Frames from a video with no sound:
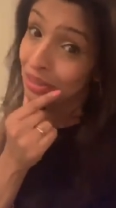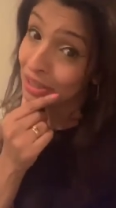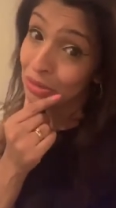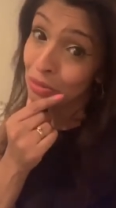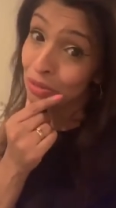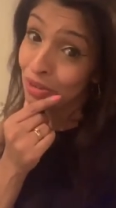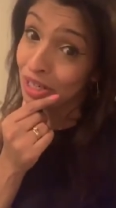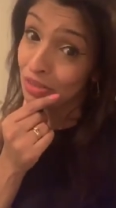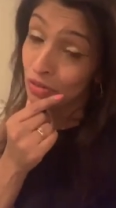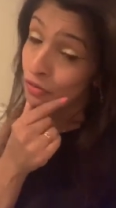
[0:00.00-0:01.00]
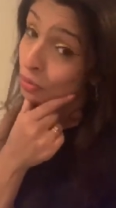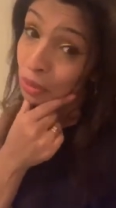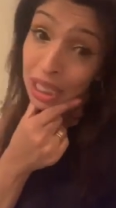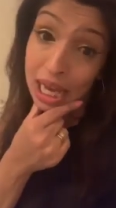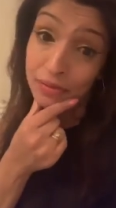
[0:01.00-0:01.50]
things will be very different for
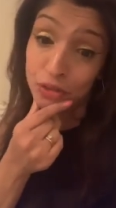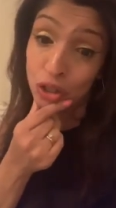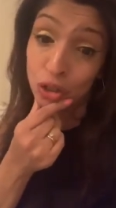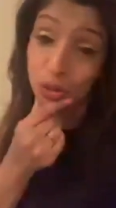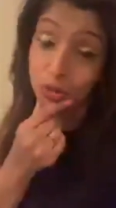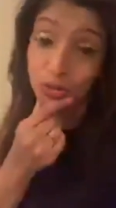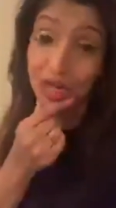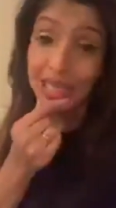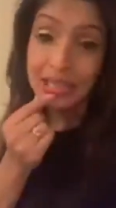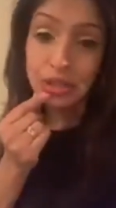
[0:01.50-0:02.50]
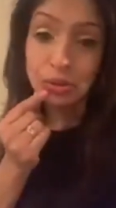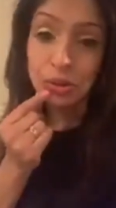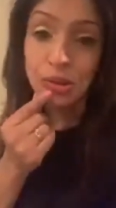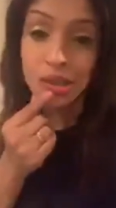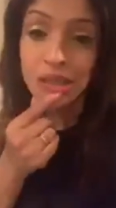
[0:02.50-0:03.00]
me and for you, right? Because
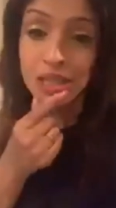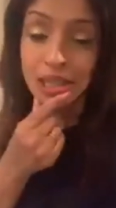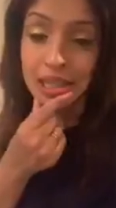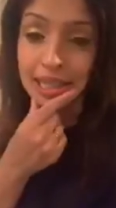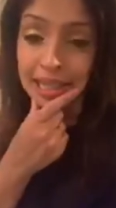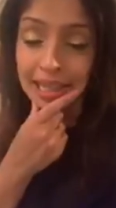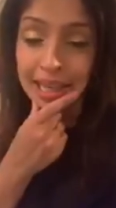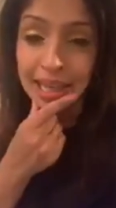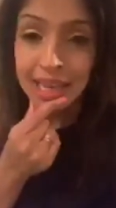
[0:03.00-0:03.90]
we're all on a journey.